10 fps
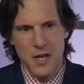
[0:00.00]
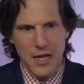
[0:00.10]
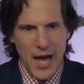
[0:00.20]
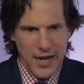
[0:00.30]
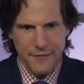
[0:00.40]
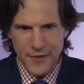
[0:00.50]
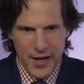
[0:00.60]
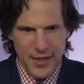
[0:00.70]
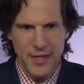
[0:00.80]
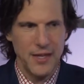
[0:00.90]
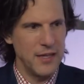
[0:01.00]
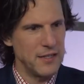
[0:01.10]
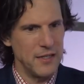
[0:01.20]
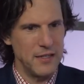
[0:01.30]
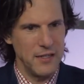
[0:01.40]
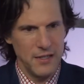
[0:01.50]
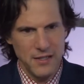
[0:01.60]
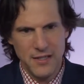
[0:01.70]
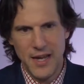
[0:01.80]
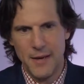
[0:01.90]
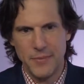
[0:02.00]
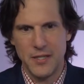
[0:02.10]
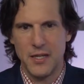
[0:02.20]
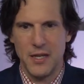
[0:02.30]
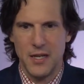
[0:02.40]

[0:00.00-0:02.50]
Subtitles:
codify things into steps